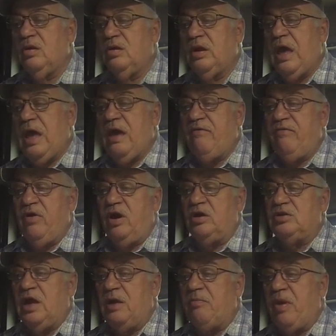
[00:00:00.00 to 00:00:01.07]

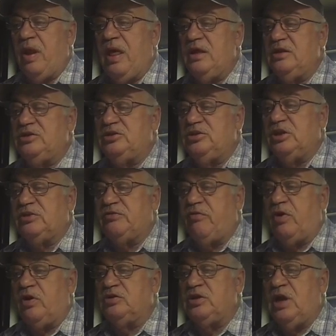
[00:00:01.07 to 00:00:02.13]
caveats, like Plan 6,
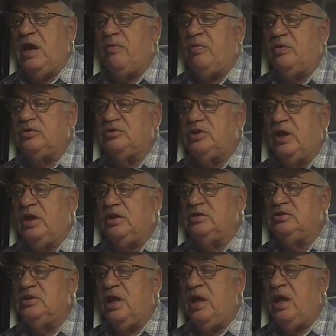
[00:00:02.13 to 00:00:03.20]
for example,
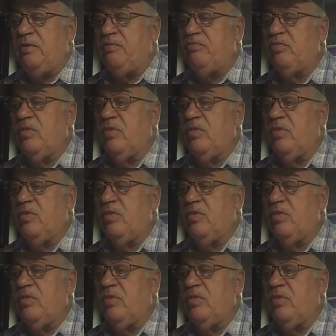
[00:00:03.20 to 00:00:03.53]
says that